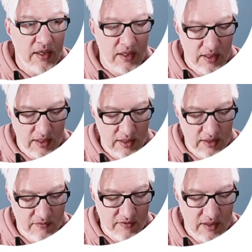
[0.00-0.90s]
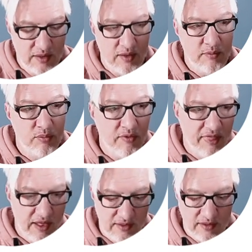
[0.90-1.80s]
And if I put that
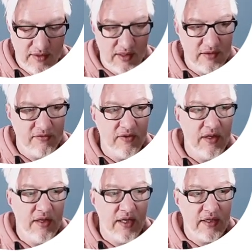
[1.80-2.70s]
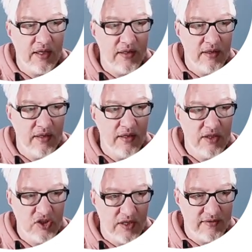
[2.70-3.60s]
in a task file, I can
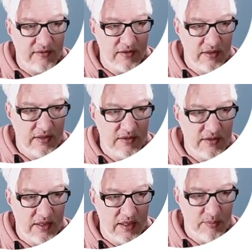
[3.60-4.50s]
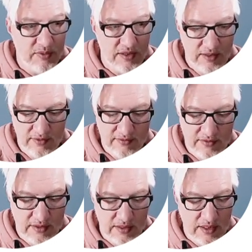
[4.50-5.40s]
just type
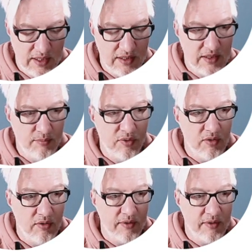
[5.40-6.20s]
cdk deploy.